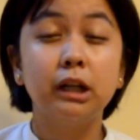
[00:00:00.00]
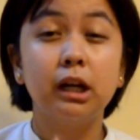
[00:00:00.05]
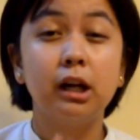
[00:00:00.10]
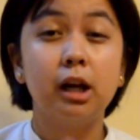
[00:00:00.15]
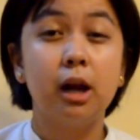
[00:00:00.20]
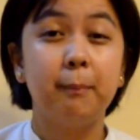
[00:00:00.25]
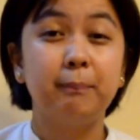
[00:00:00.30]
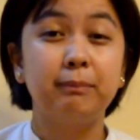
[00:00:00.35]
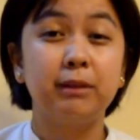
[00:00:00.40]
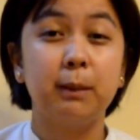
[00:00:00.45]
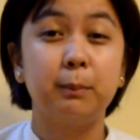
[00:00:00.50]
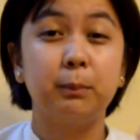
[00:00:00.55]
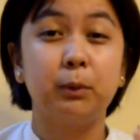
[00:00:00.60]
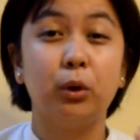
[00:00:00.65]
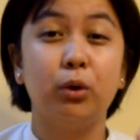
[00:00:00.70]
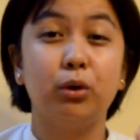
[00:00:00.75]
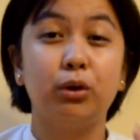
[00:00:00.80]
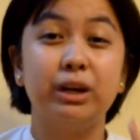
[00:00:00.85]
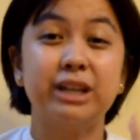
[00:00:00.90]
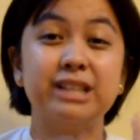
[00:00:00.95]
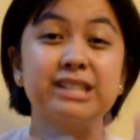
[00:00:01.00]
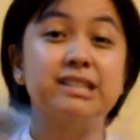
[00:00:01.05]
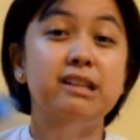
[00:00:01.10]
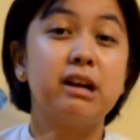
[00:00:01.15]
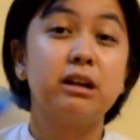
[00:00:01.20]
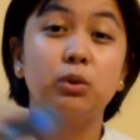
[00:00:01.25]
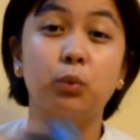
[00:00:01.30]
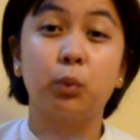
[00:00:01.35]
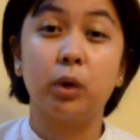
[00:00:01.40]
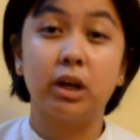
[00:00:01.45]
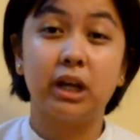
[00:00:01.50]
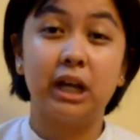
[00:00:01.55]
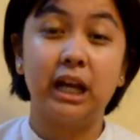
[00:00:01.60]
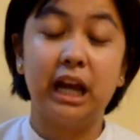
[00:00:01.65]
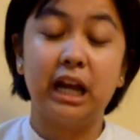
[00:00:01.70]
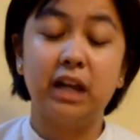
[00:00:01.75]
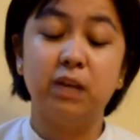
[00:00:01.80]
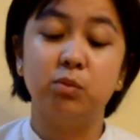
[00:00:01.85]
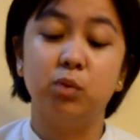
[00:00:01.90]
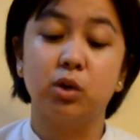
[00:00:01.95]
ng laptop ko, it's not working
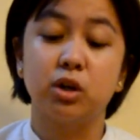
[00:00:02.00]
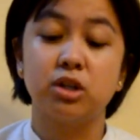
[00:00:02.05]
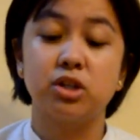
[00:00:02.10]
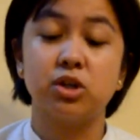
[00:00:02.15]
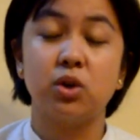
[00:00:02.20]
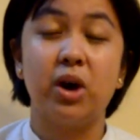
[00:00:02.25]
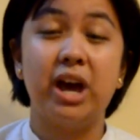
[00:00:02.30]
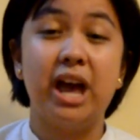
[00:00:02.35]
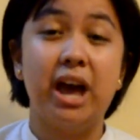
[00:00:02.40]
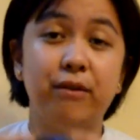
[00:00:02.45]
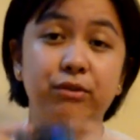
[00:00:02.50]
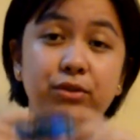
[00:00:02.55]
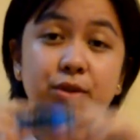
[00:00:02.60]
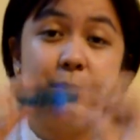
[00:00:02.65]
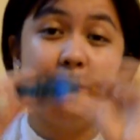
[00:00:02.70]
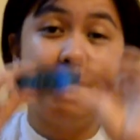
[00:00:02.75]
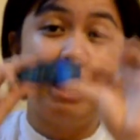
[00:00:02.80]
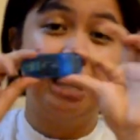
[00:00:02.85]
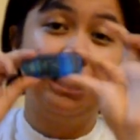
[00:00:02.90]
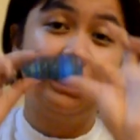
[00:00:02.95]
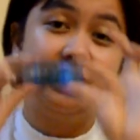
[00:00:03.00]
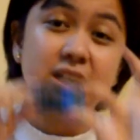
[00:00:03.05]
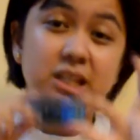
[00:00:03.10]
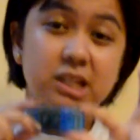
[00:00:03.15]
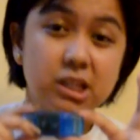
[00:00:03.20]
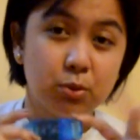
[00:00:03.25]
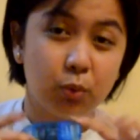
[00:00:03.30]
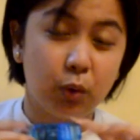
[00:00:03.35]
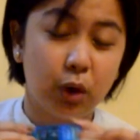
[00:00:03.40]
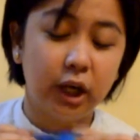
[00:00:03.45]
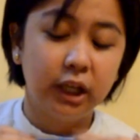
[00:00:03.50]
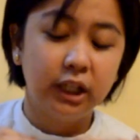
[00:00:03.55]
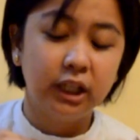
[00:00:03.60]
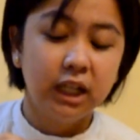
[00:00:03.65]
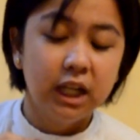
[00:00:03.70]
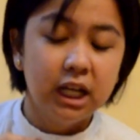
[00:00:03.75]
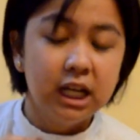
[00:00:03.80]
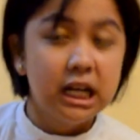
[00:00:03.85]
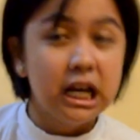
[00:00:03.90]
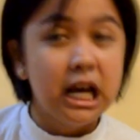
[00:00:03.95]
anymore. So, I have to buy this
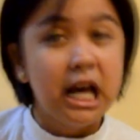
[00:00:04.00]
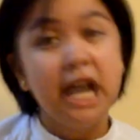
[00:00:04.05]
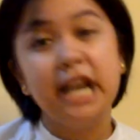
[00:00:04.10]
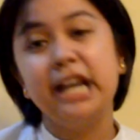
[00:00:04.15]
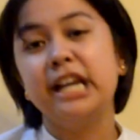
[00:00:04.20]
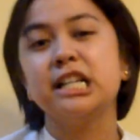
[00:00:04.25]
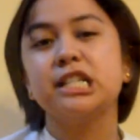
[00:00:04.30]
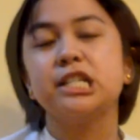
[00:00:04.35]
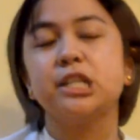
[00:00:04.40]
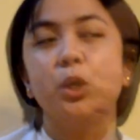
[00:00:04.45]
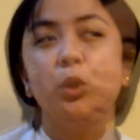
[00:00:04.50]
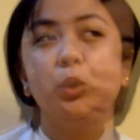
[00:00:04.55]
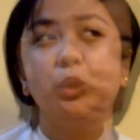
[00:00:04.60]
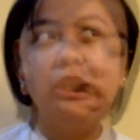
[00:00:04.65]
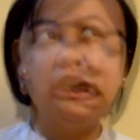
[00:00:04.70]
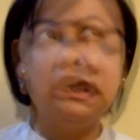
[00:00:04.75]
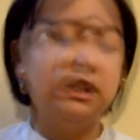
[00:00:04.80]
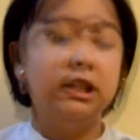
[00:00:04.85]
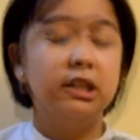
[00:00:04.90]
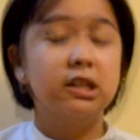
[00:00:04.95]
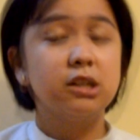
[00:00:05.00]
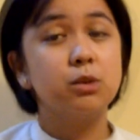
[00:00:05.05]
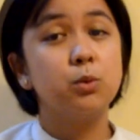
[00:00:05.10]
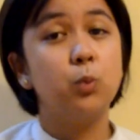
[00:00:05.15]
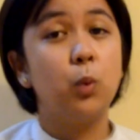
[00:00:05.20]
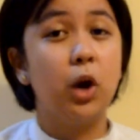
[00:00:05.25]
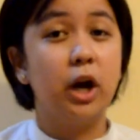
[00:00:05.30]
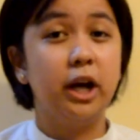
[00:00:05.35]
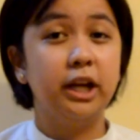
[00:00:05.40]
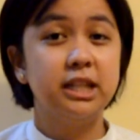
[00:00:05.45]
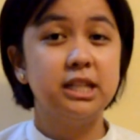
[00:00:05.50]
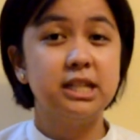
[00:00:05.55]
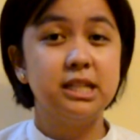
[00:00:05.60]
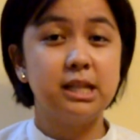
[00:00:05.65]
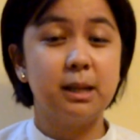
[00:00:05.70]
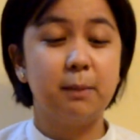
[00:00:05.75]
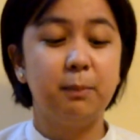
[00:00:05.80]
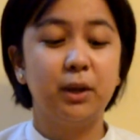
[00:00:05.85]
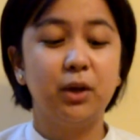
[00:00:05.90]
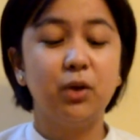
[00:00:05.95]
one. It's only this one.
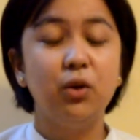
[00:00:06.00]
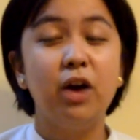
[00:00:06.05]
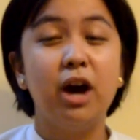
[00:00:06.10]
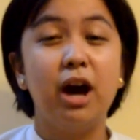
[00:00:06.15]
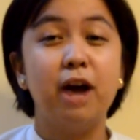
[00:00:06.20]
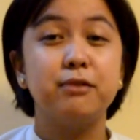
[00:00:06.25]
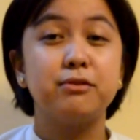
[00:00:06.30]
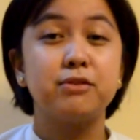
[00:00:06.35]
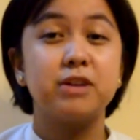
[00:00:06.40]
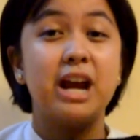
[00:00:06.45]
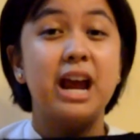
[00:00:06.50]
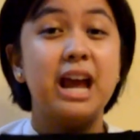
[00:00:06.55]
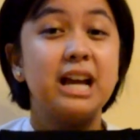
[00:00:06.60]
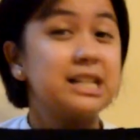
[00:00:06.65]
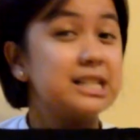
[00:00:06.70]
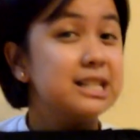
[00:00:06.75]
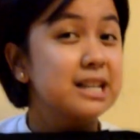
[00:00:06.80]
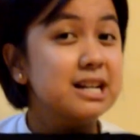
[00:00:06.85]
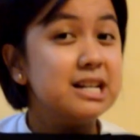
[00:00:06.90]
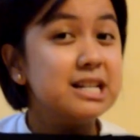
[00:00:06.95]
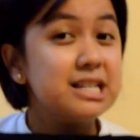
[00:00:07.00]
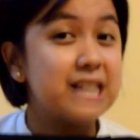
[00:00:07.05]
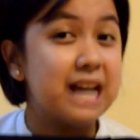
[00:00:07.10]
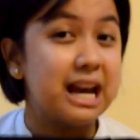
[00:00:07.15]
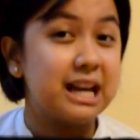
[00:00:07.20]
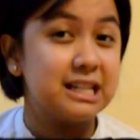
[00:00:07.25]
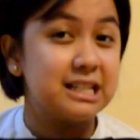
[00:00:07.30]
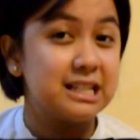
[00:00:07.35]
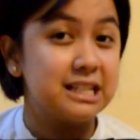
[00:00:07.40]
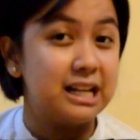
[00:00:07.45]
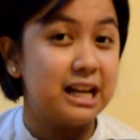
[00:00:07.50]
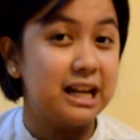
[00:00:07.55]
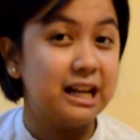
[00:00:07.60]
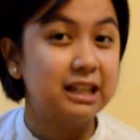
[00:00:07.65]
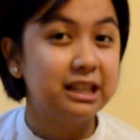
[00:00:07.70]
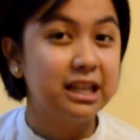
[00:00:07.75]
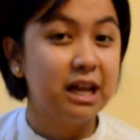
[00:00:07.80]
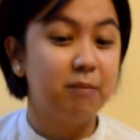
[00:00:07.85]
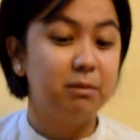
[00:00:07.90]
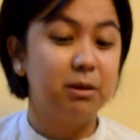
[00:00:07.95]
Sabi ko nga, for exercising,
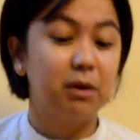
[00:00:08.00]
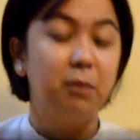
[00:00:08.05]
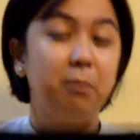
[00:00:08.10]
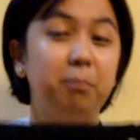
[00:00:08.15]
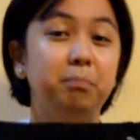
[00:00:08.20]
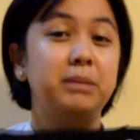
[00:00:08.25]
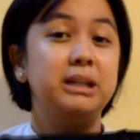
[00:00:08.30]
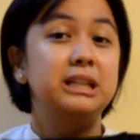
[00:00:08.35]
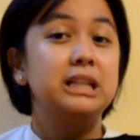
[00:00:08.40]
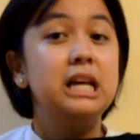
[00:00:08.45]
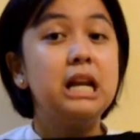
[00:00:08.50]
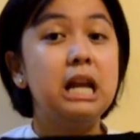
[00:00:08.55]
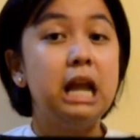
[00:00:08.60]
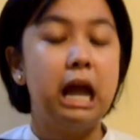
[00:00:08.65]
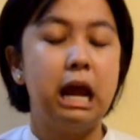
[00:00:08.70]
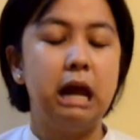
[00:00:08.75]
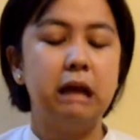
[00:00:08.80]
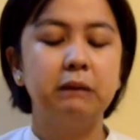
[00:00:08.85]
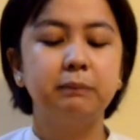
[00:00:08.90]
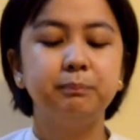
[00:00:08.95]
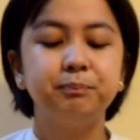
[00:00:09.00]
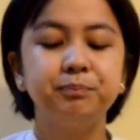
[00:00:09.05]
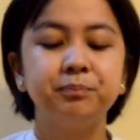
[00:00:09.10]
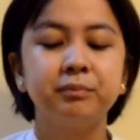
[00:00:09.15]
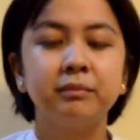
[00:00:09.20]
ang dami kong binili.